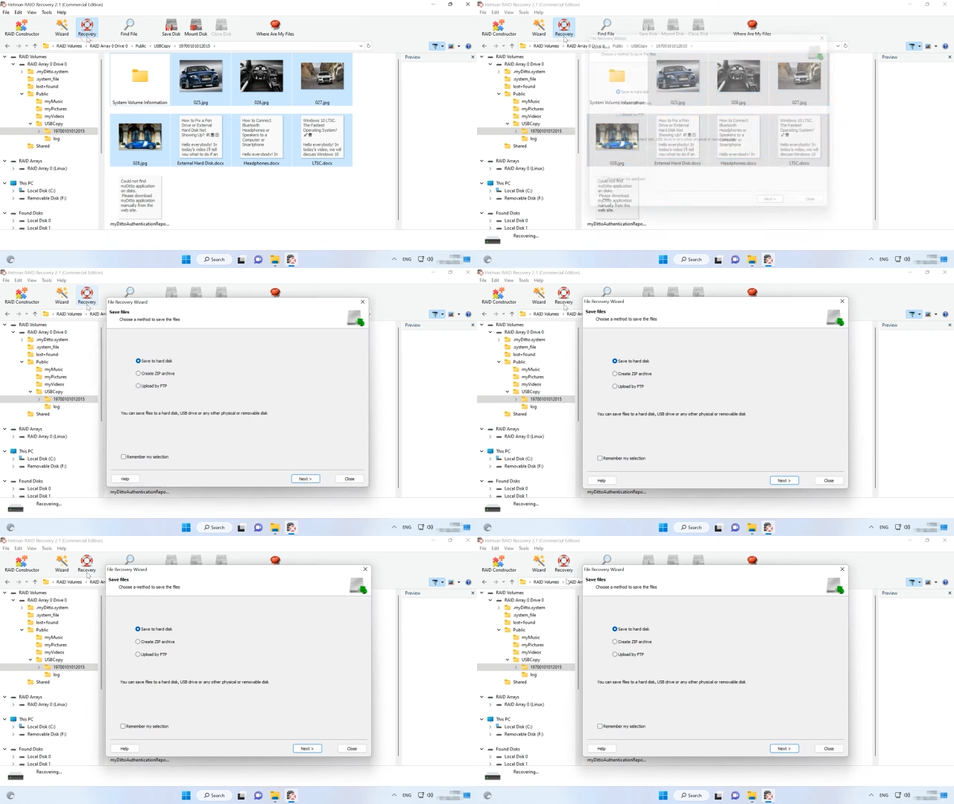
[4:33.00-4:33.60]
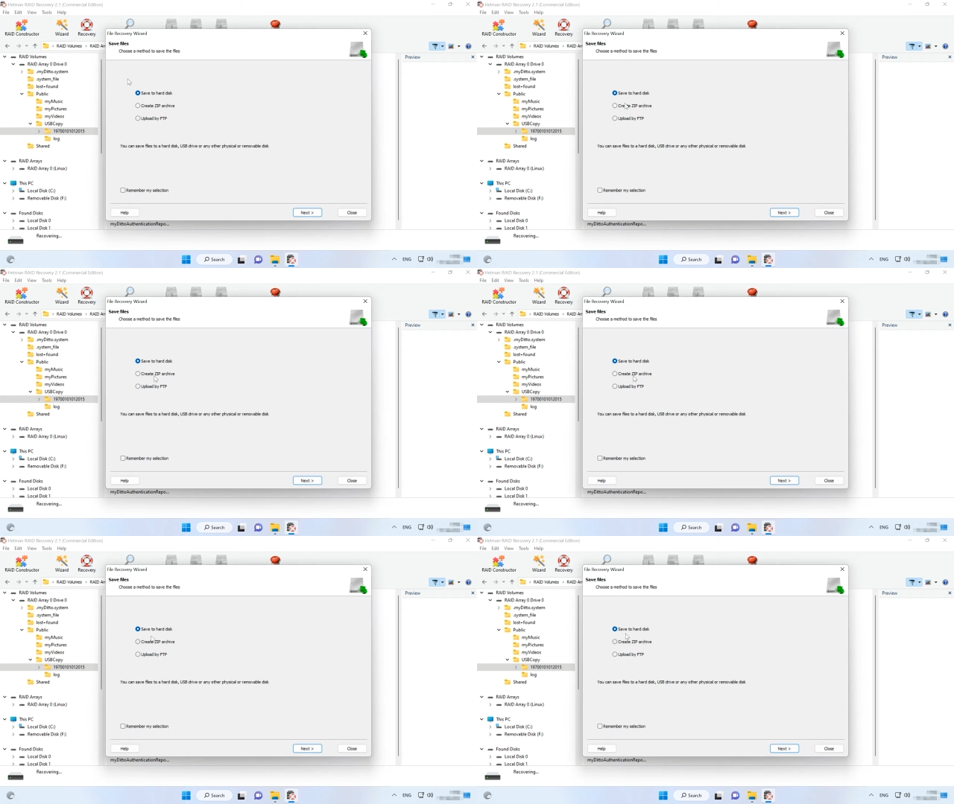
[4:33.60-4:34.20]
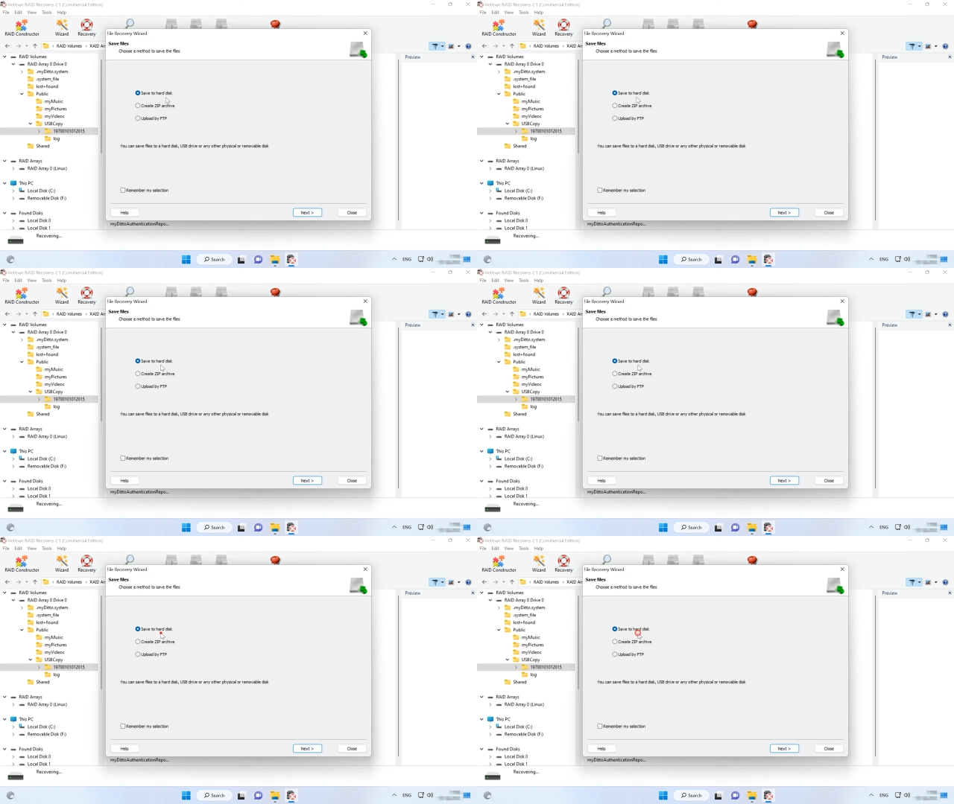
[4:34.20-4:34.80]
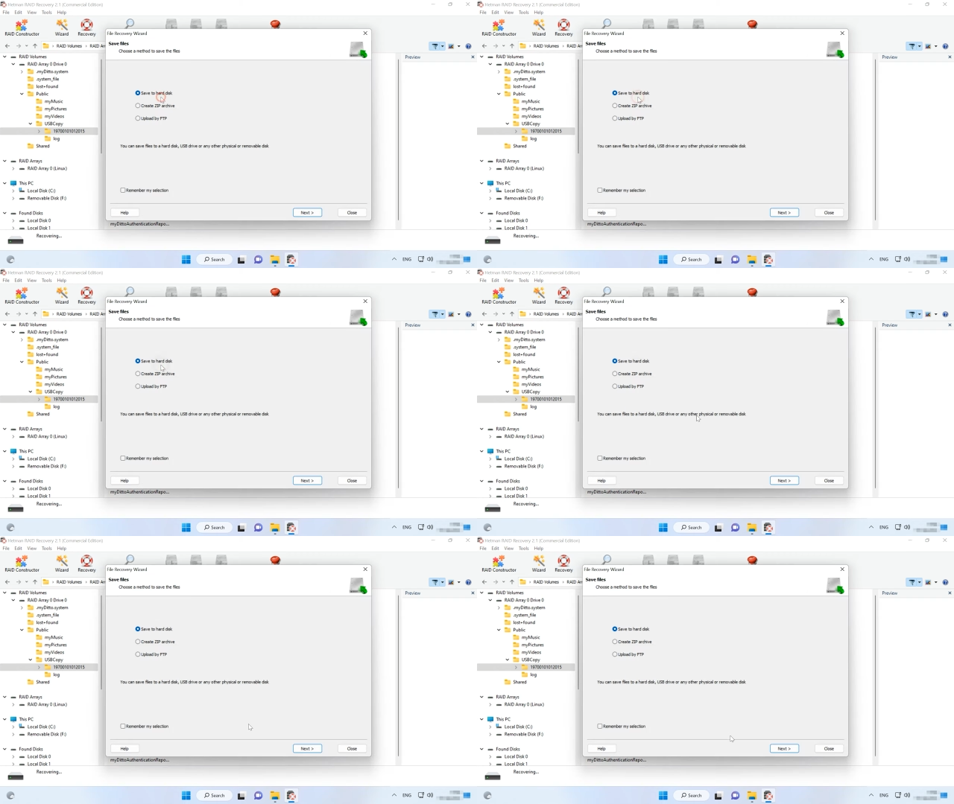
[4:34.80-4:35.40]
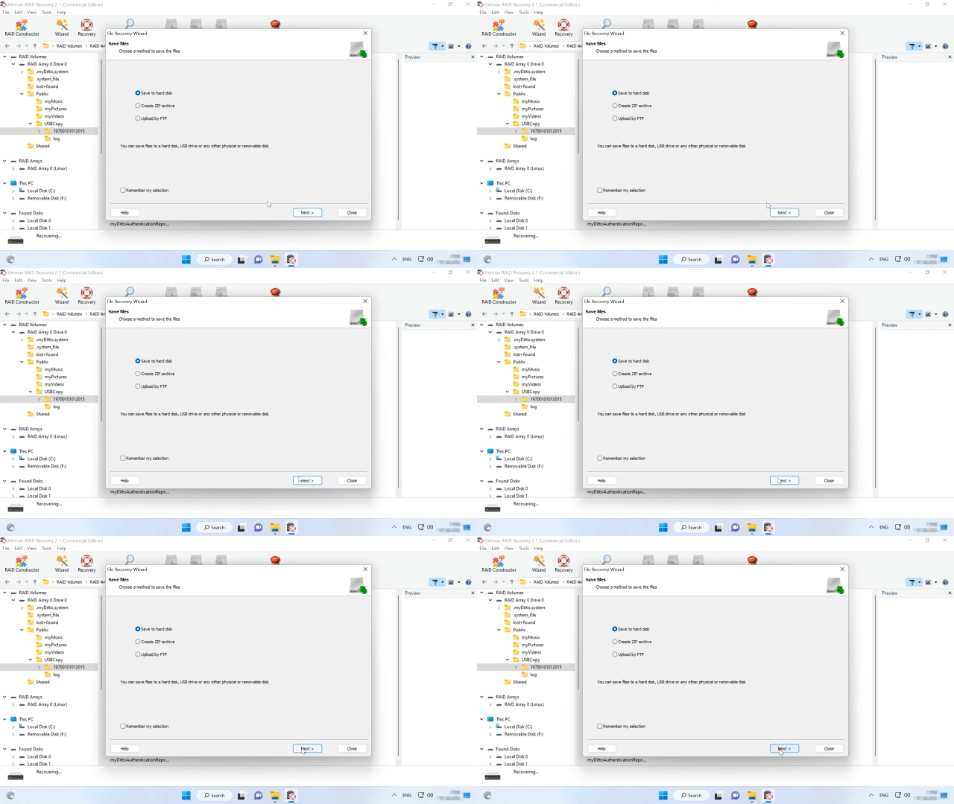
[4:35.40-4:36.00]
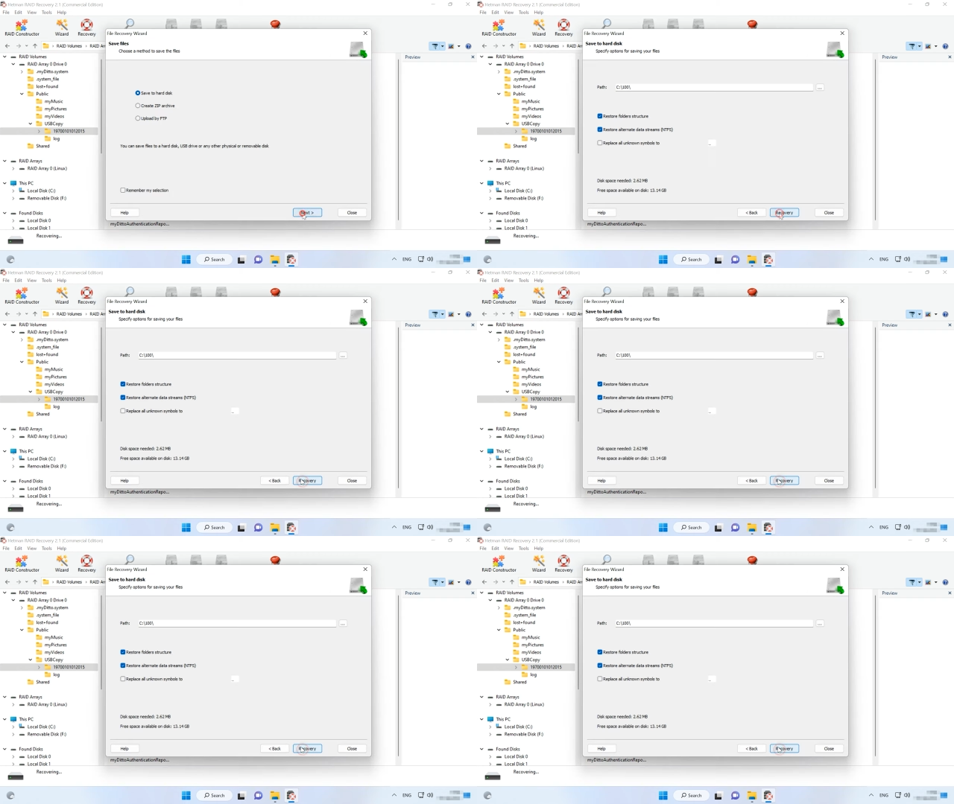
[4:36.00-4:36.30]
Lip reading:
(no speaker visible)